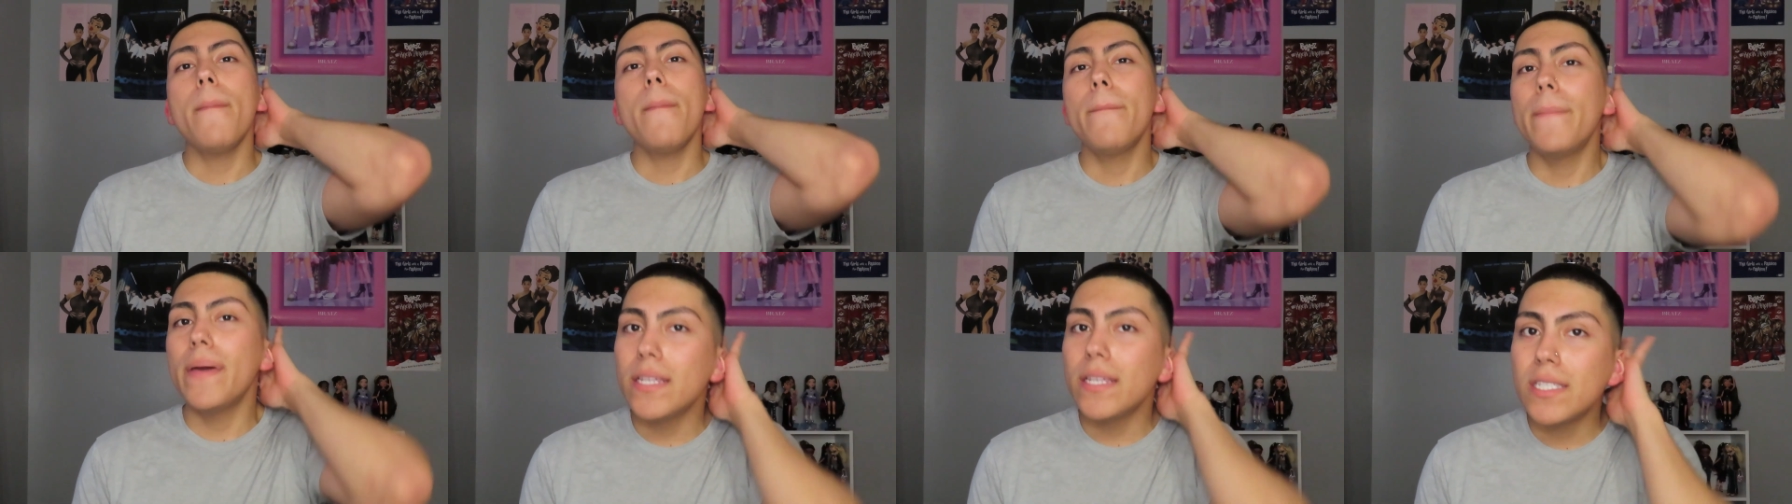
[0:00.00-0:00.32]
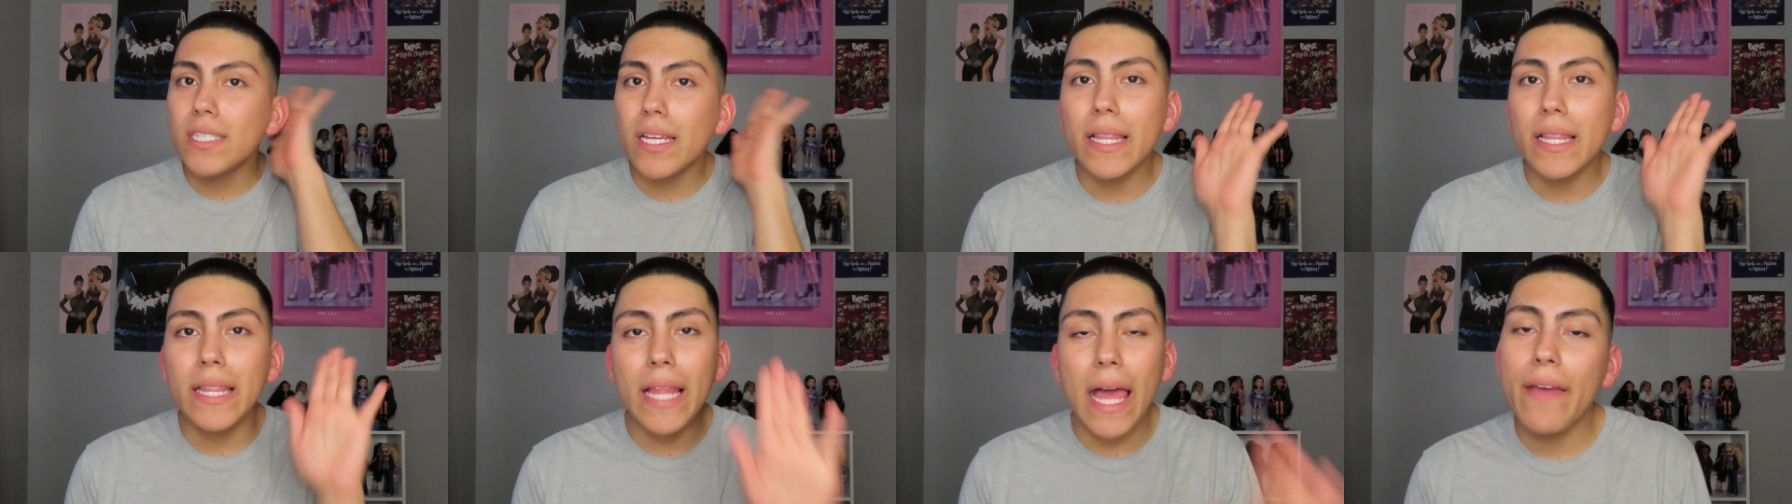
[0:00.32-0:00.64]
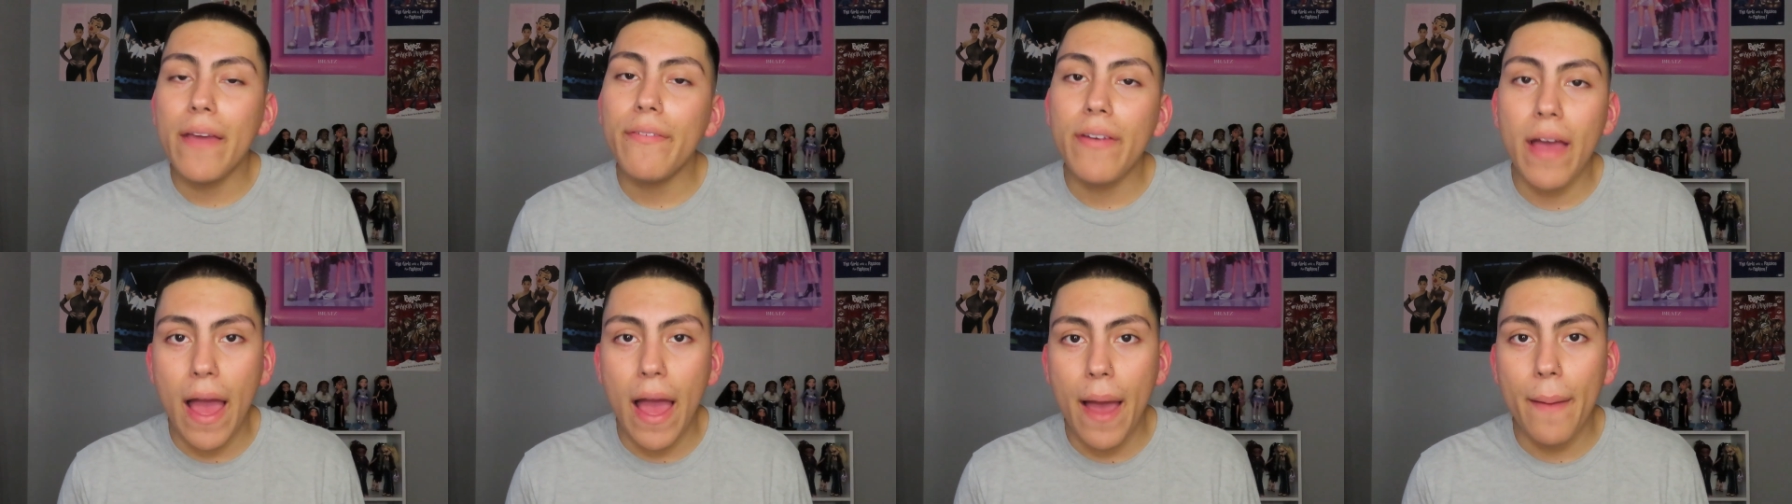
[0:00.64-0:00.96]
Bitch,
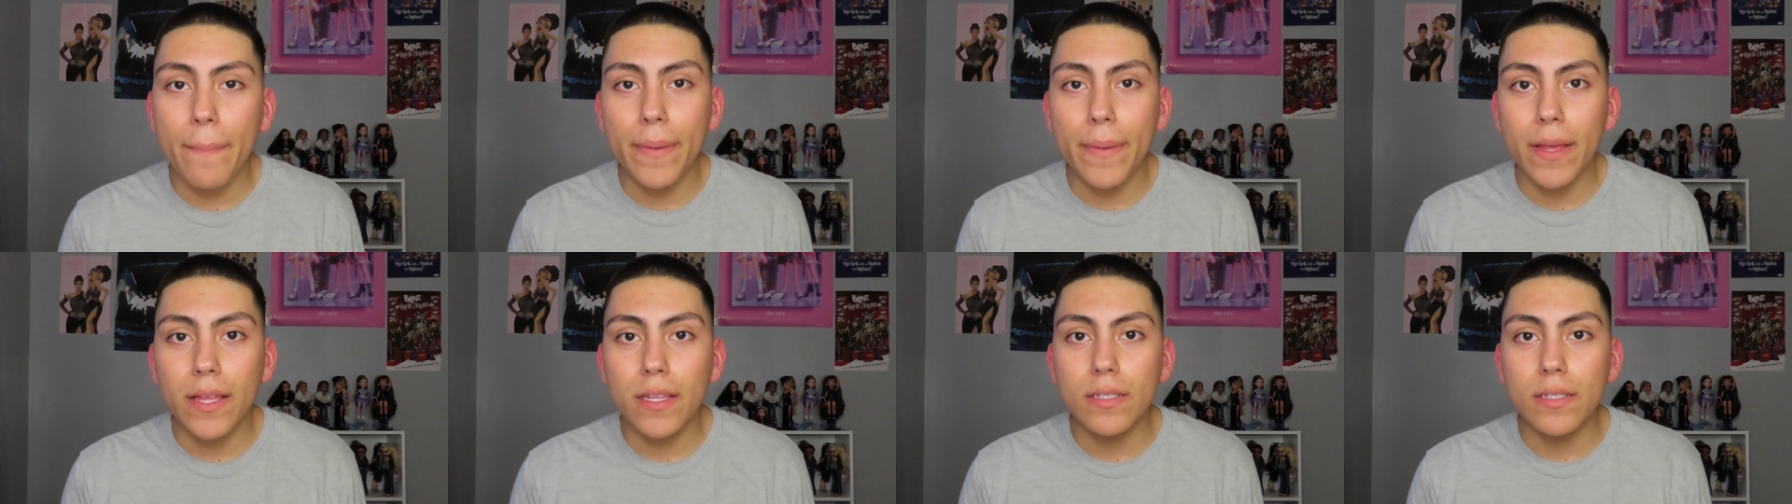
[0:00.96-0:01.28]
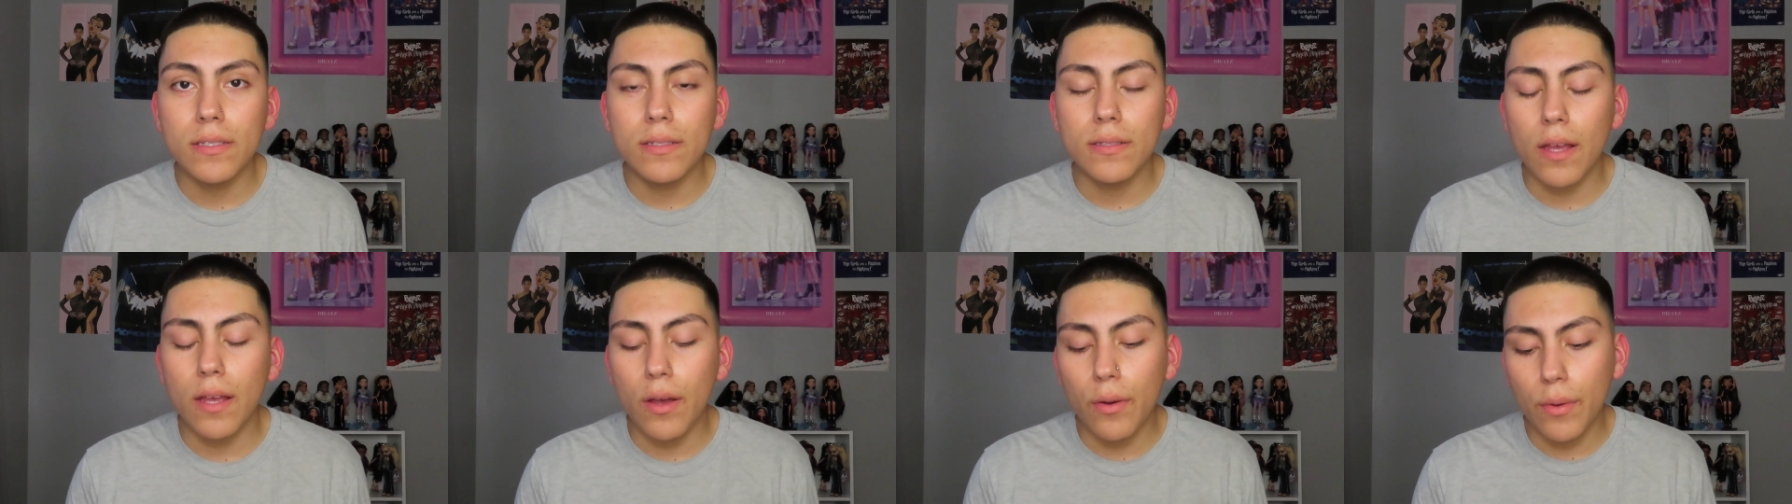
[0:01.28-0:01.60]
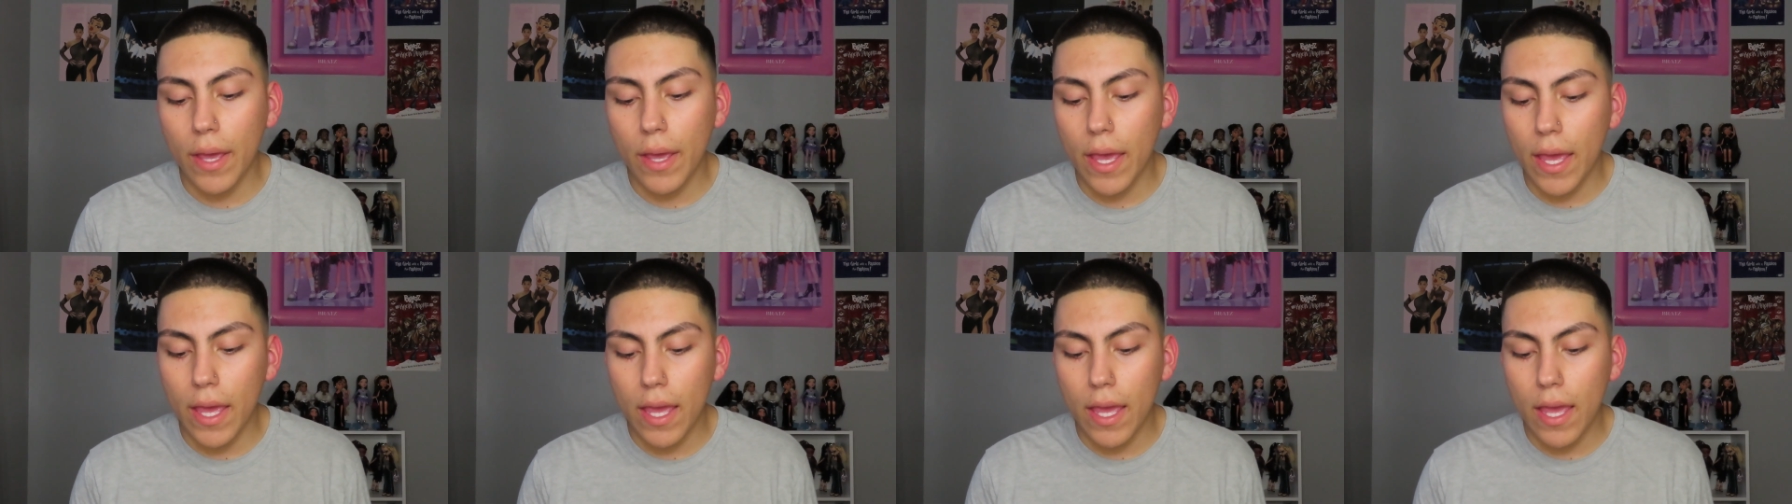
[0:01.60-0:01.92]
life happens,
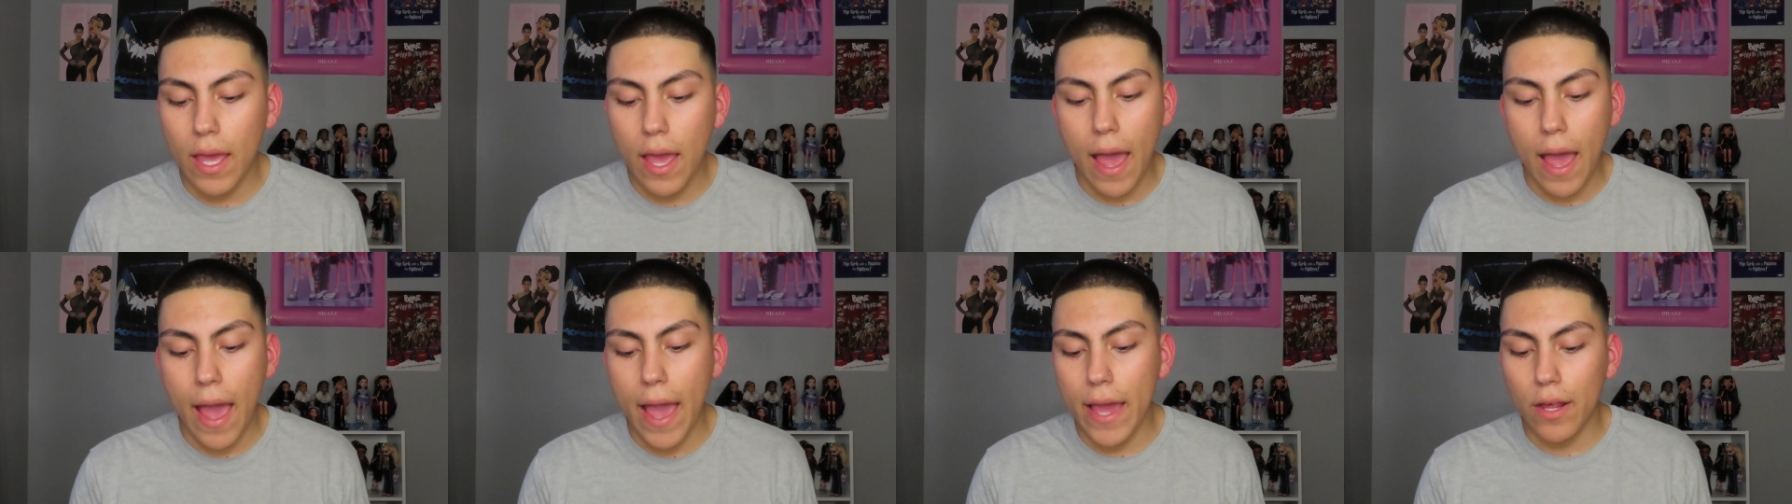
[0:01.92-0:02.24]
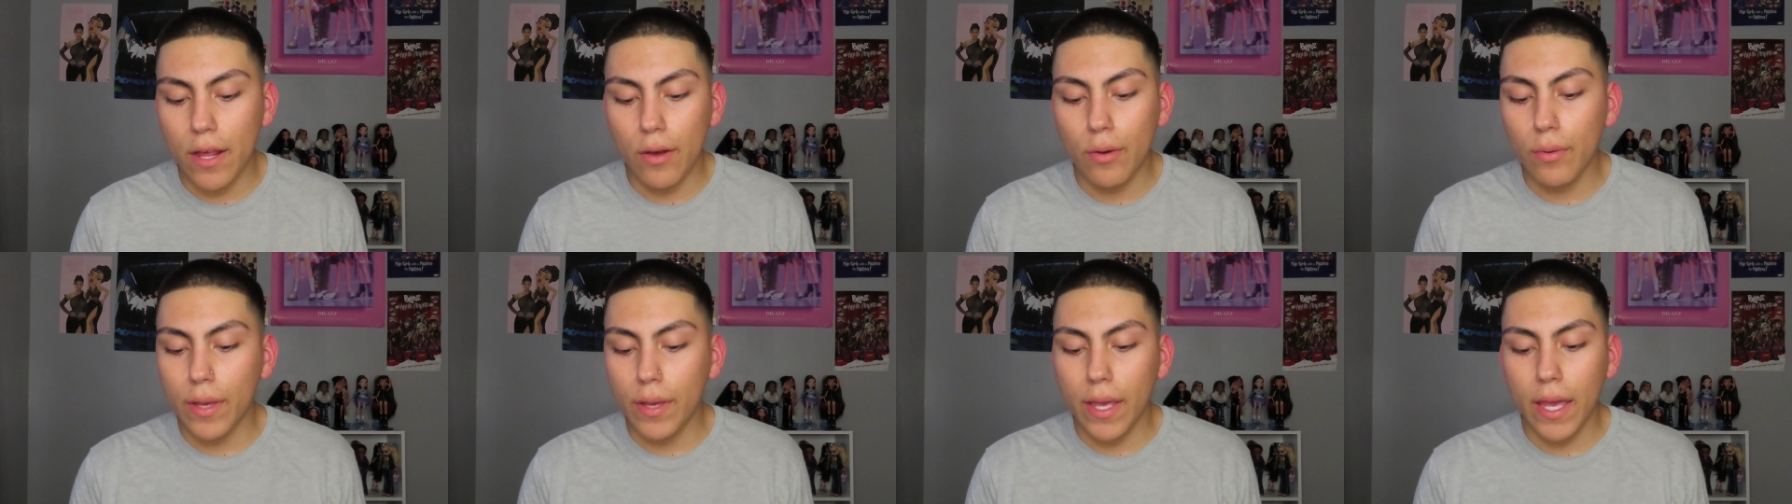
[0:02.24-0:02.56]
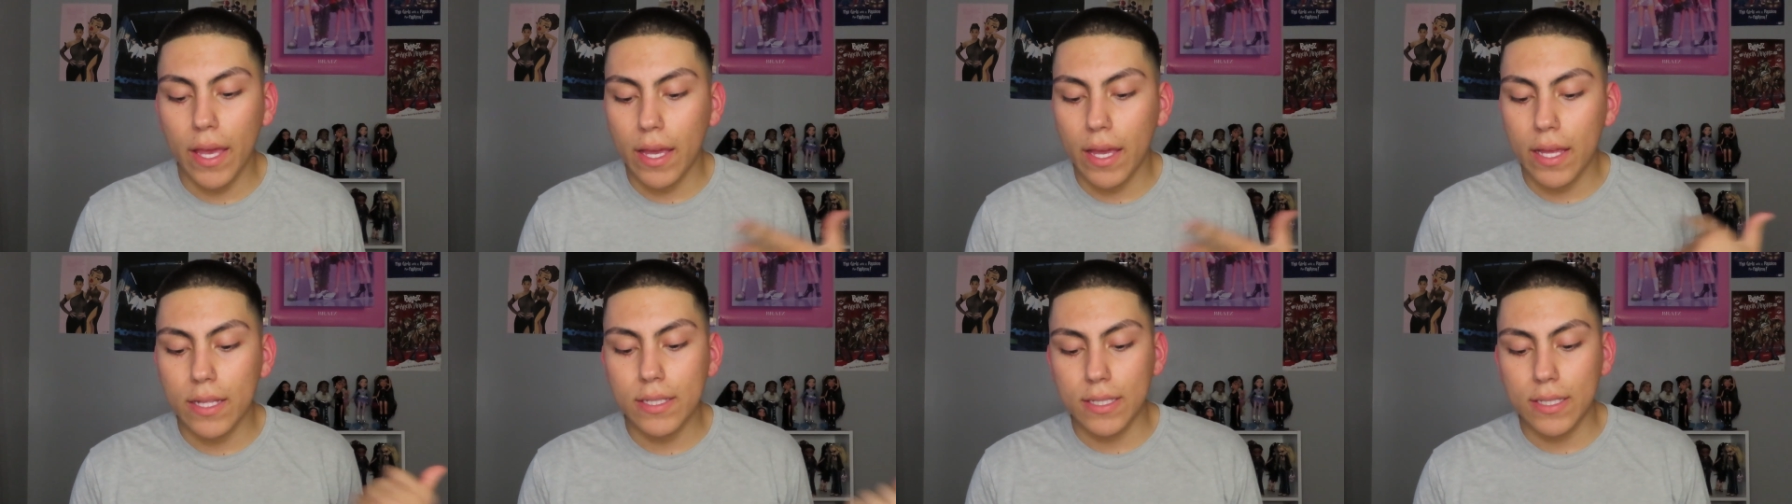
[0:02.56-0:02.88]
okay? I don't
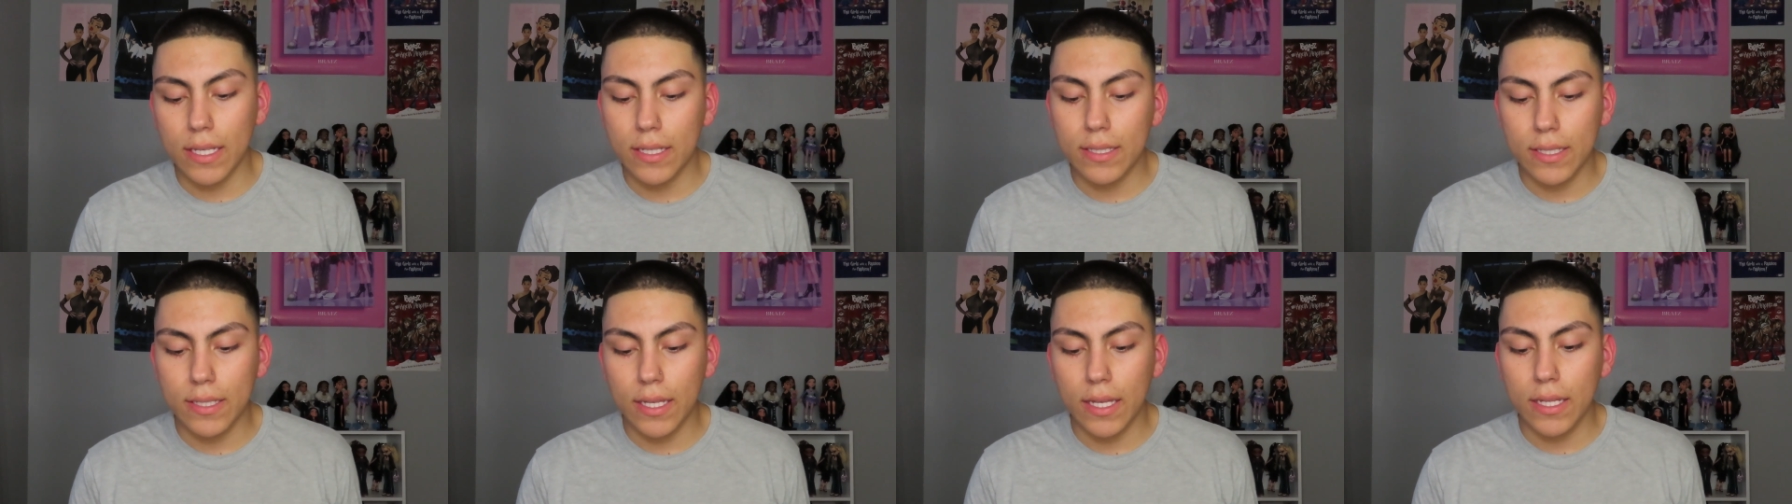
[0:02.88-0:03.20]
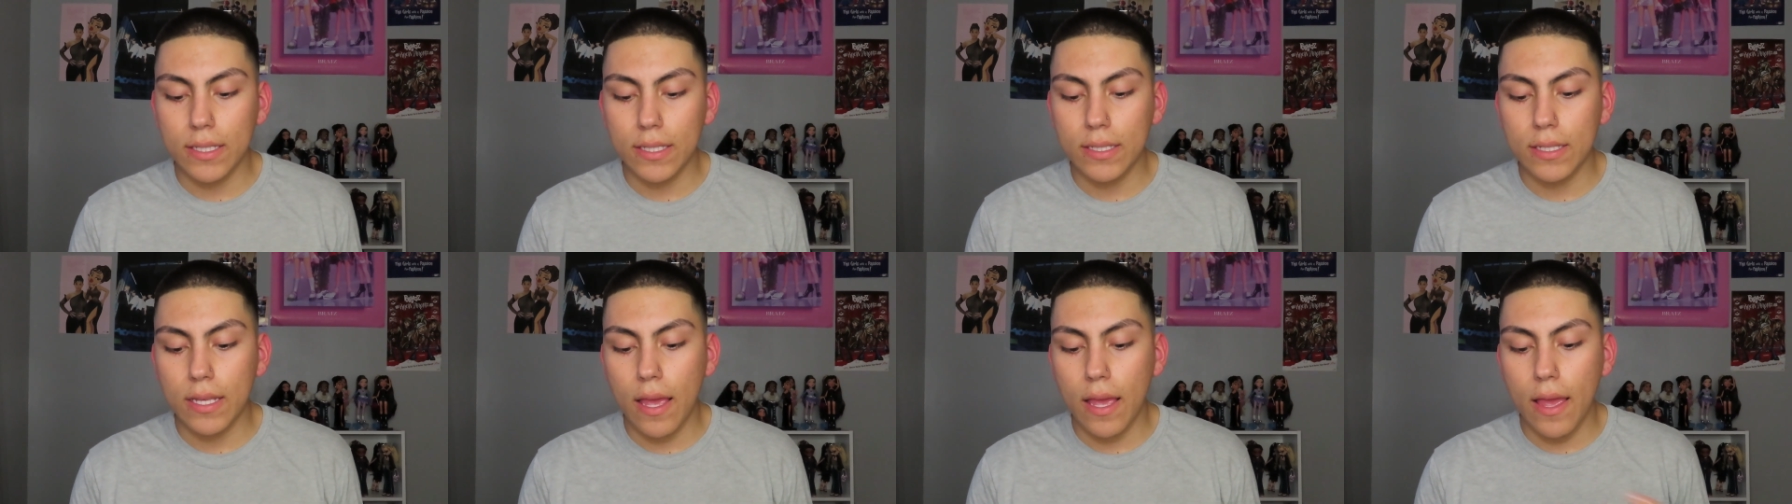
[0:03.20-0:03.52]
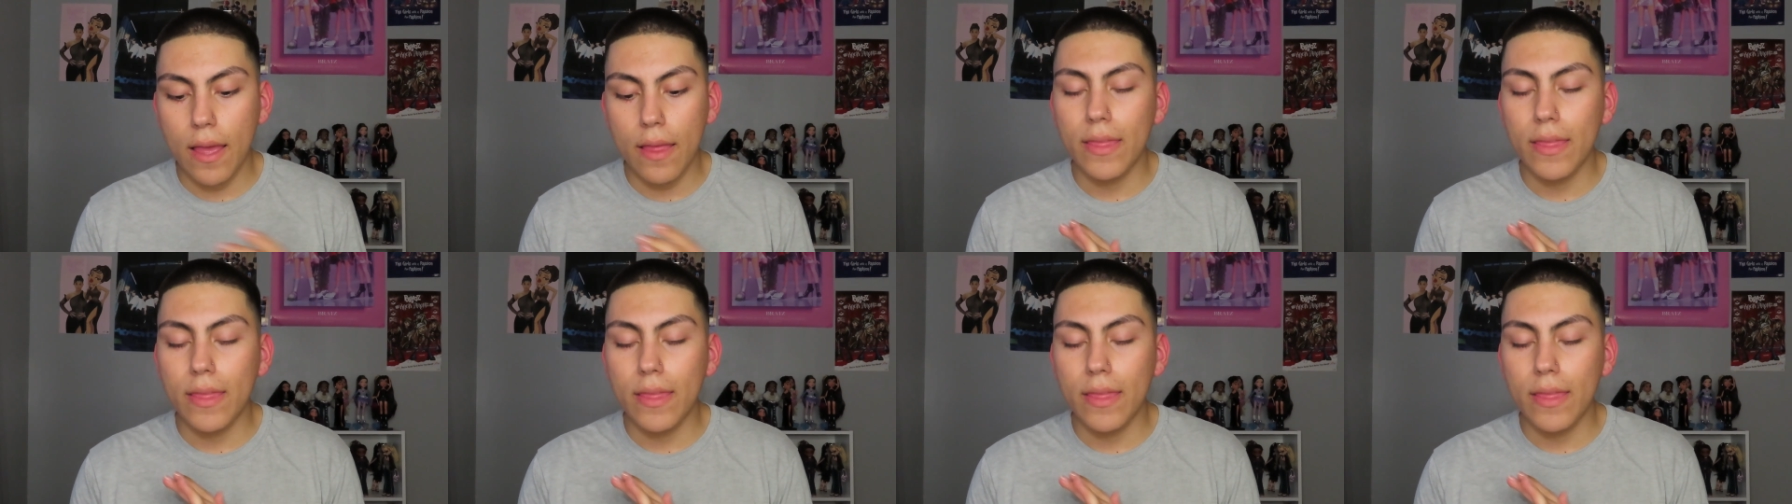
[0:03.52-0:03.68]
get consistent.